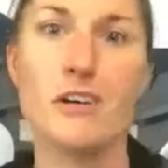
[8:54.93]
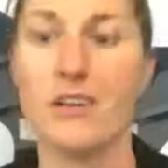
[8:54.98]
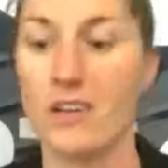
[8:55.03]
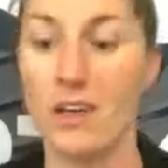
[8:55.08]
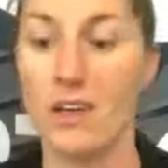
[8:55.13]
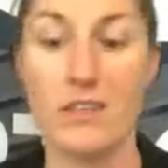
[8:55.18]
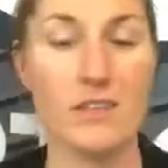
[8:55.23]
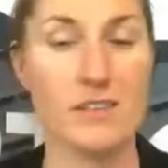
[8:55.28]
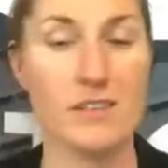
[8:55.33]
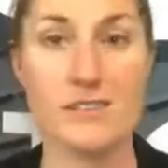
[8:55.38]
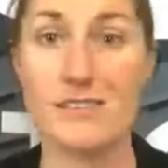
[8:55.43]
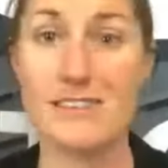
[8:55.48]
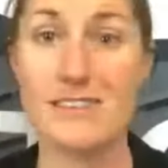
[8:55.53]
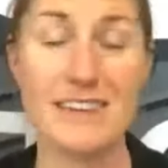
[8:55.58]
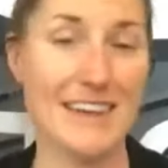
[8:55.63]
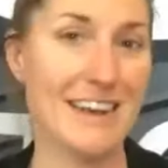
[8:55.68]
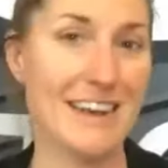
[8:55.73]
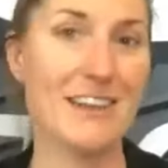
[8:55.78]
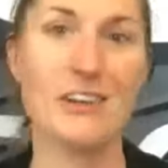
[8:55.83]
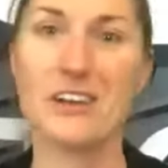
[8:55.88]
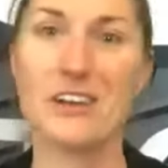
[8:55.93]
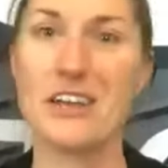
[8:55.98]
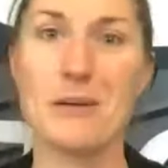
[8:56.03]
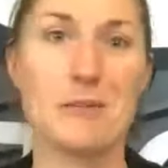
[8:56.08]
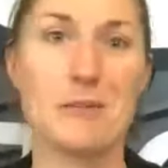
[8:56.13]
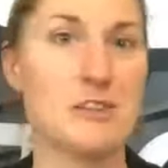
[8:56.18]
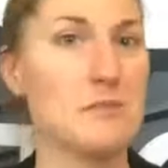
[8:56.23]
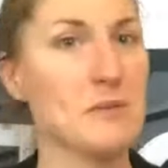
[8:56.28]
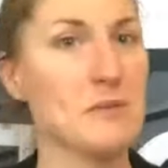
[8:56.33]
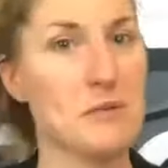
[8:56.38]
And this is an analog camera.
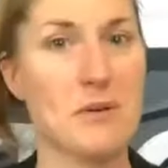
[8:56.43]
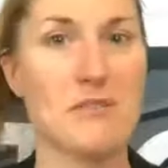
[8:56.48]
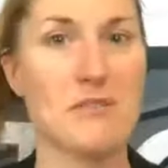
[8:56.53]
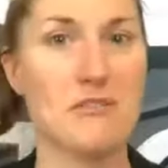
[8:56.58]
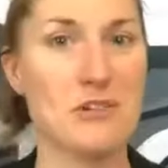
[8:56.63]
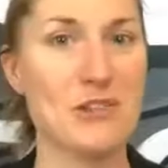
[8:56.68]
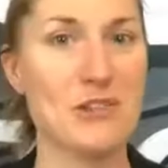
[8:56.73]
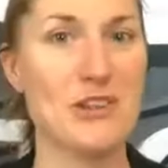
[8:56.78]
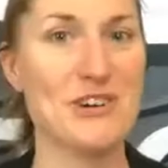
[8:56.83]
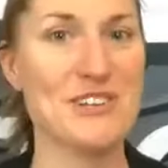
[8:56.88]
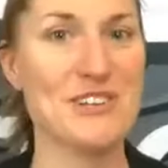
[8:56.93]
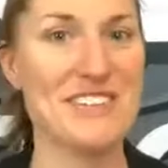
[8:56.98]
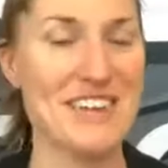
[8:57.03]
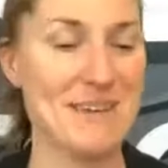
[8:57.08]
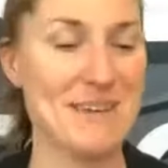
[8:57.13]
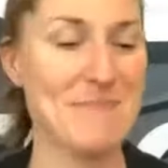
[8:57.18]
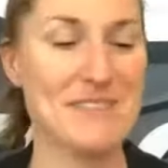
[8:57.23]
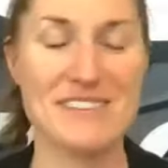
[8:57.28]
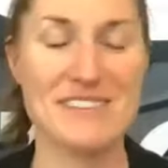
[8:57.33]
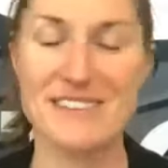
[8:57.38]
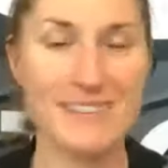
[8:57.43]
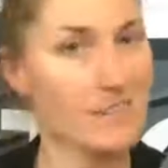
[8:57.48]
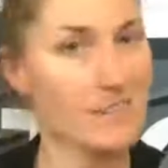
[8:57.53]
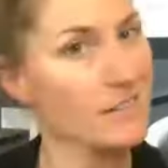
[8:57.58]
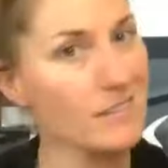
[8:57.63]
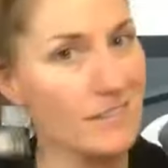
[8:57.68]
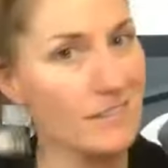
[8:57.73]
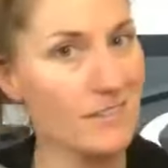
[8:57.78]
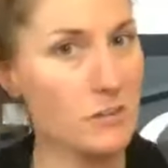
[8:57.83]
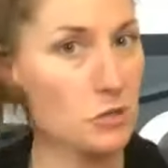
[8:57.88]
It's been around for a long time. This is
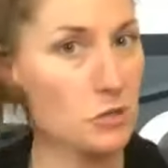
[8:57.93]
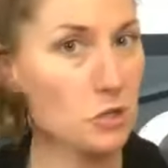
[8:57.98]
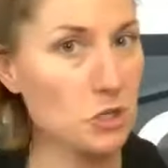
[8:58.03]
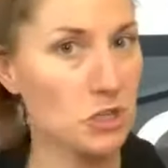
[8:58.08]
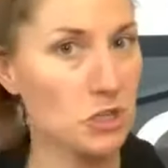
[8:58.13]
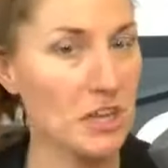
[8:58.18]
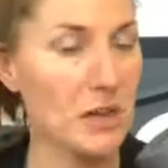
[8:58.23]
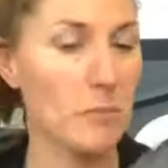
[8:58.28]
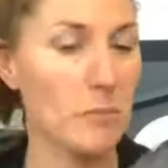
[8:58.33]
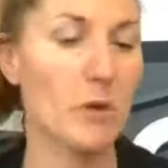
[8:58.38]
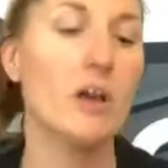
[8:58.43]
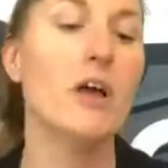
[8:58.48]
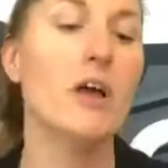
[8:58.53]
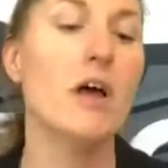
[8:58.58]
a good camera.